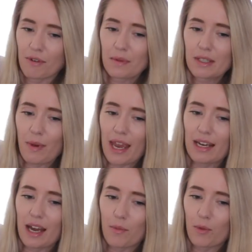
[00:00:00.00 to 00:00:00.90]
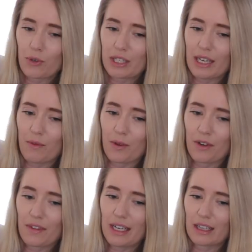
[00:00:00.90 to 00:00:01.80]
from Spain, I bought it in
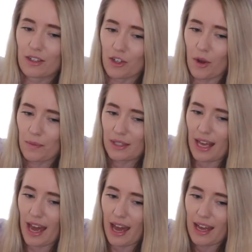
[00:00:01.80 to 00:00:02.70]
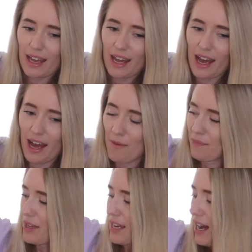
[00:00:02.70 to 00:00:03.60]
one of the little shops there.
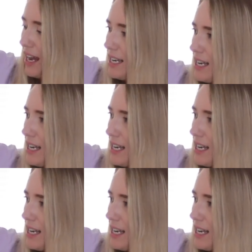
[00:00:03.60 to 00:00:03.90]
Um, but yeah, I